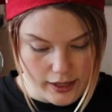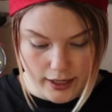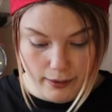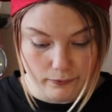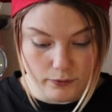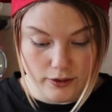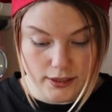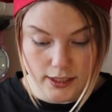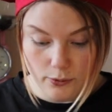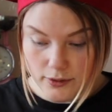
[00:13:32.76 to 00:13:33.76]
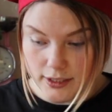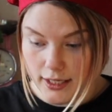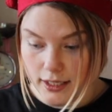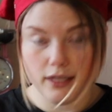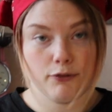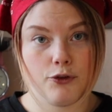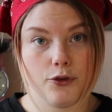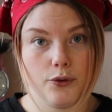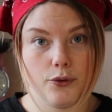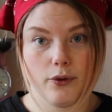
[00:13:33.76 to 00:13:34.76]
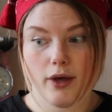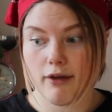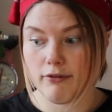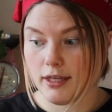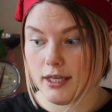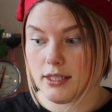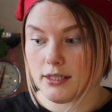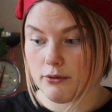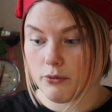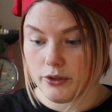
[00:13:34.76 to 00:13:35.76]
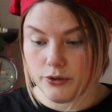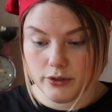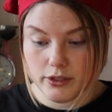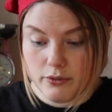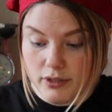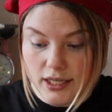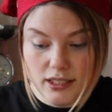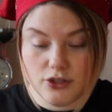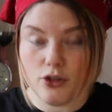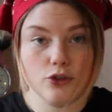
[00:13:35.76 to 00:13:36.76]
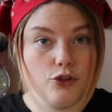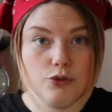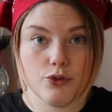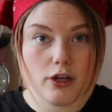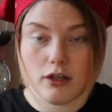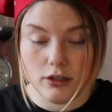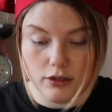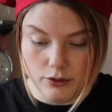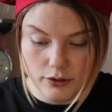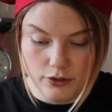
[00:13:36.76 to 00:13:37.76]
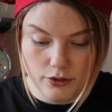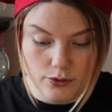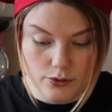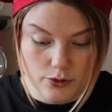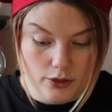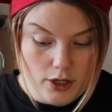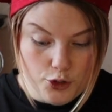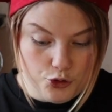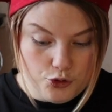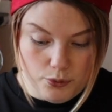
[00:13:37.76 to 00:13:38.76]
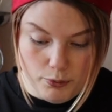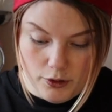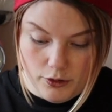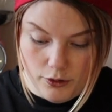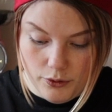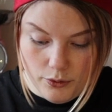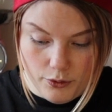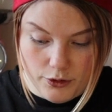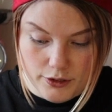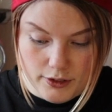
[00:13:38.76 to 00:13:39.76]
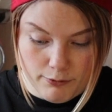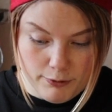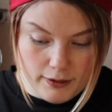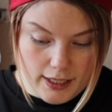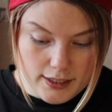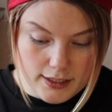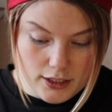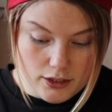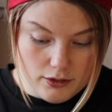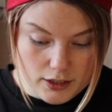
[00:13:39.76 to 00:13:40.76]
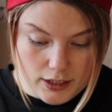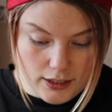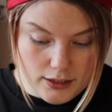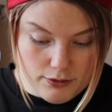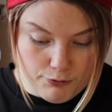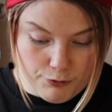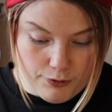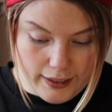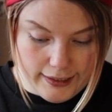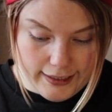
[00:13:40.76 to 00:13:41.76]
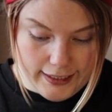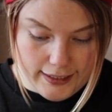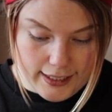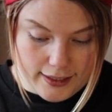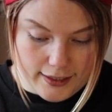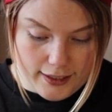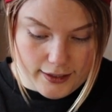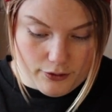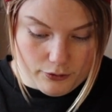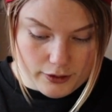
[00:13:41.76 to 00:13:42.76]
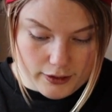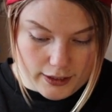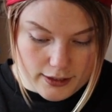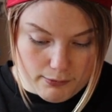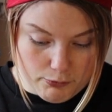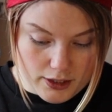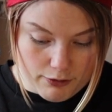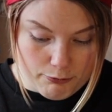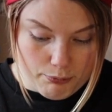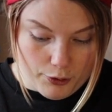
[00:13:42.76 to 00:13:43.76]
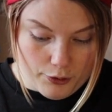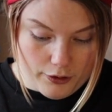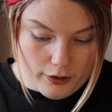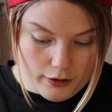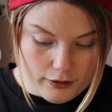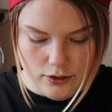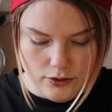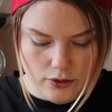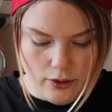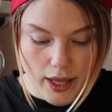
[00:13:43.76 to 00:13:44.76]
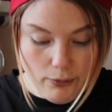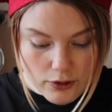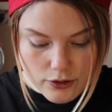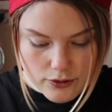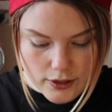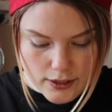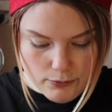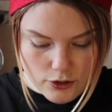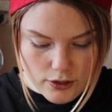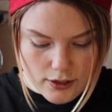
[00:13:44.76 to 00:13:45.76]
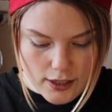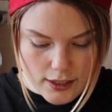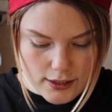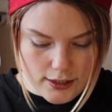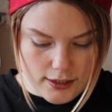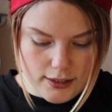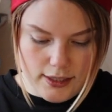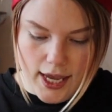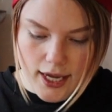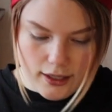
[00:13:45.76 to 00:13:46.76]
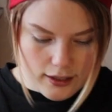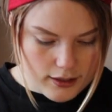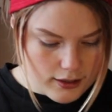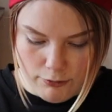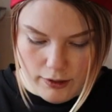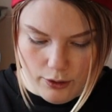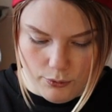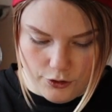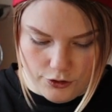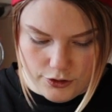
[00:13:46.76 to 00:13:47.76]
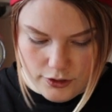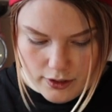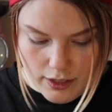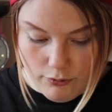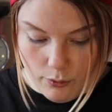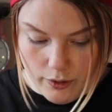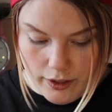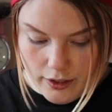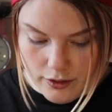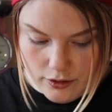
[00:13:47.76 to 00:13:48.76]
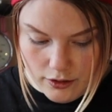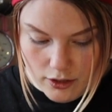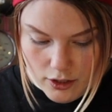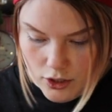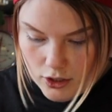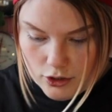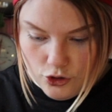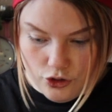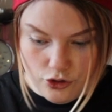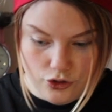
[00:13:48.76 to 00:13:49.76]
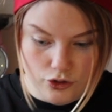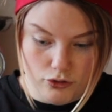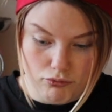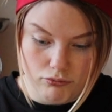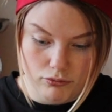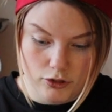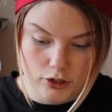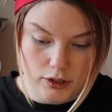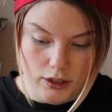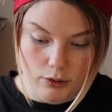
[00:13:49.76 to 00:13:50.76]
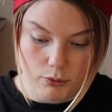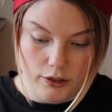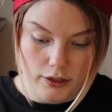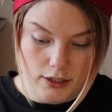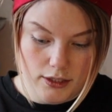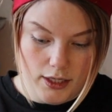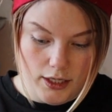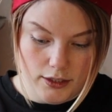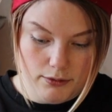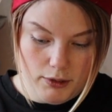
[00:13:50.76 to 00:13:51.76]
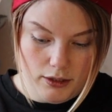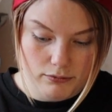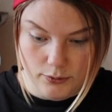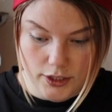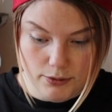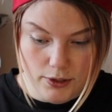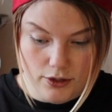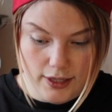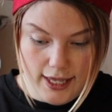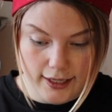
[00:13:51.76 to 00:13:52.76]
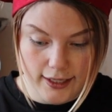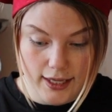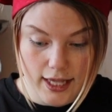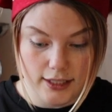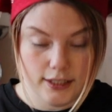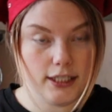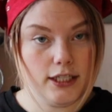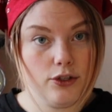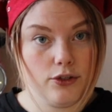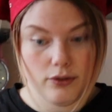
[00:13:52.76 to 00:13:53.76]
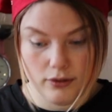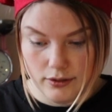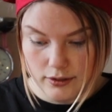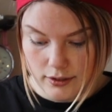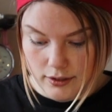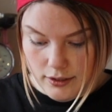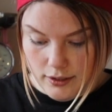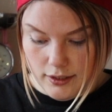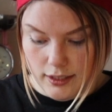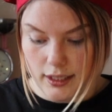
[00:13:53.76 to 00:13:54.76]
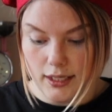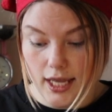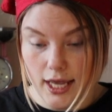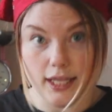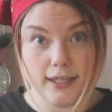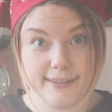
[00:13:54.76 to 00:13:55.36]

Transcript: And I'm gonna say once again, if you have kids and want to do this with kids, don't use hot glue. Use super glue or something that's kids friendly, that they don't get themselves burned on. So how I'm gonna do this, I'm just gonna stack flowers everywhere and just see where this takes me. Wish me good luck. I'll see you in the end.